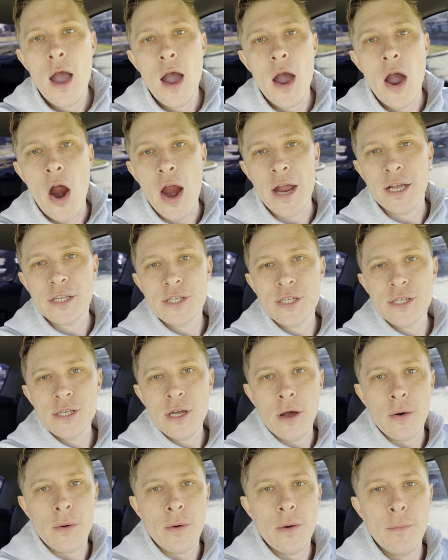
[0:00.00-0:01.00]
All right,
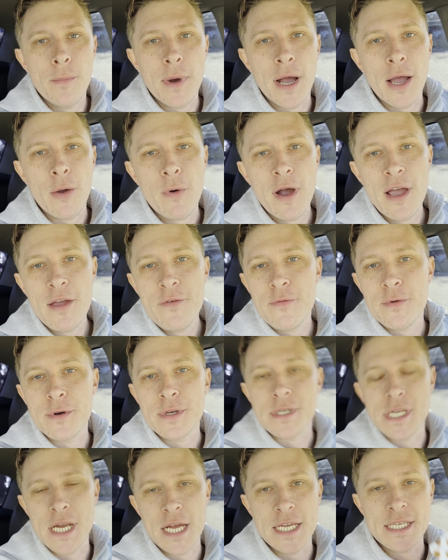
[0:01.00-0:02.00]
so my wife
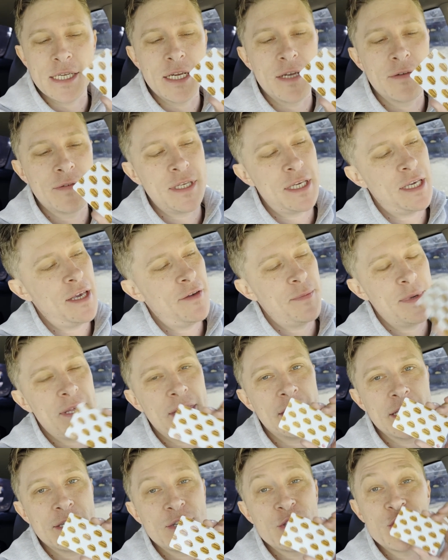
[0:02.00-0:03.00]
was nice enough to give me
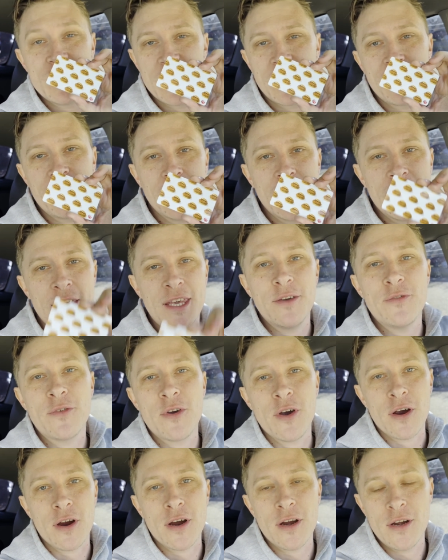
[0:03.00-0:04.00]
this Chick-fil-A gift
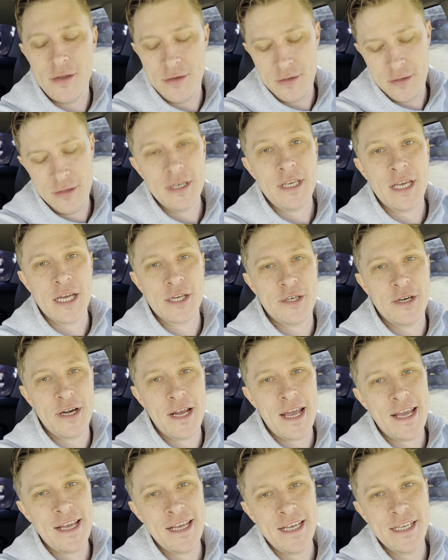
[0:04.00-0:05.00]
card
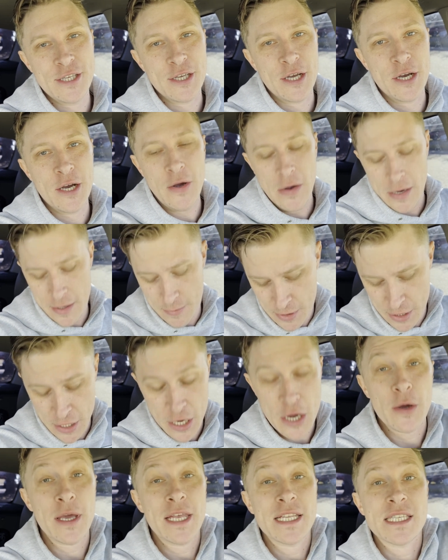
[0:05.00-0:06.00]
yesterday, so I'm gonna
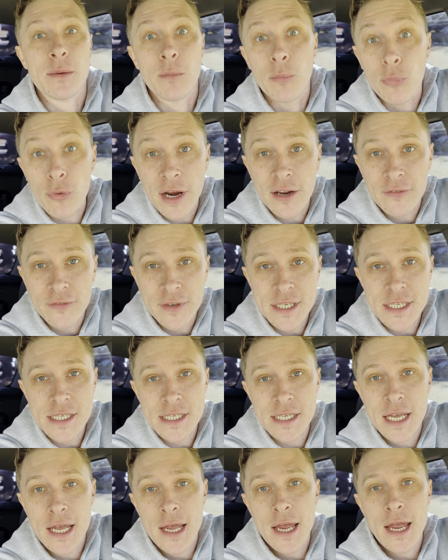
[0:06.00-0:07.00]
go get some
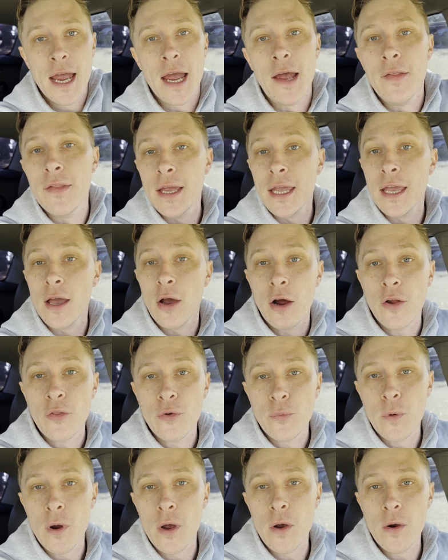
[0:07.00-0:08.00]
breakfast and then get on
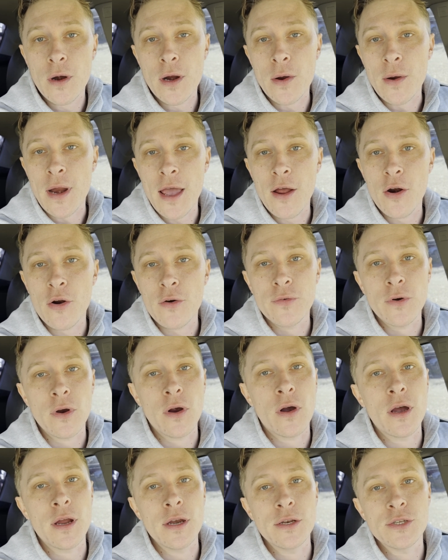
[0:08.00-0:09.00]
the road and head over
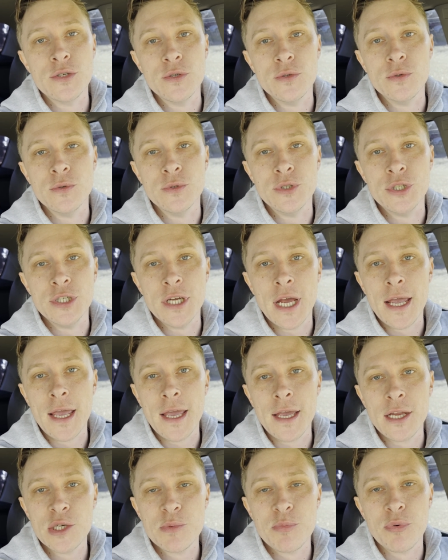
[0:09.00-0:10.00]
on to
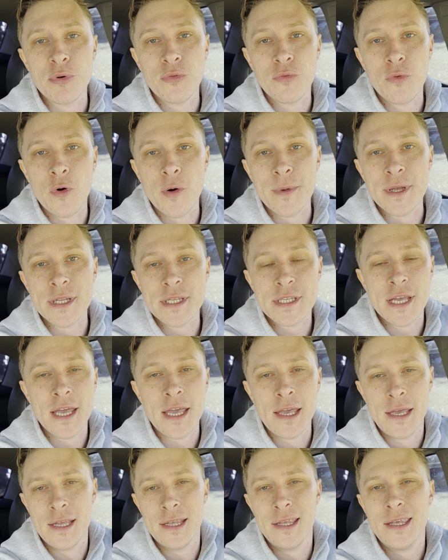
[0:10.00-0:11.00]
JH Performance
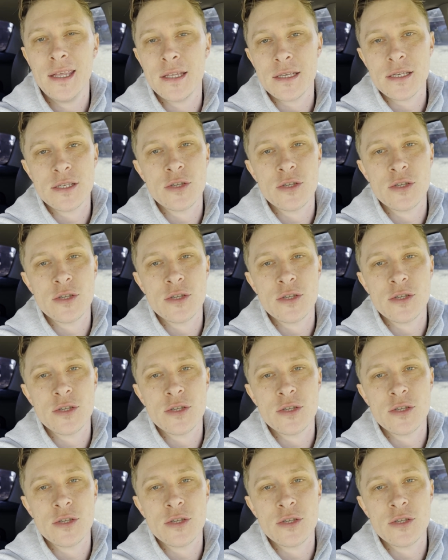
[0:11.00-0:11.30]
and get this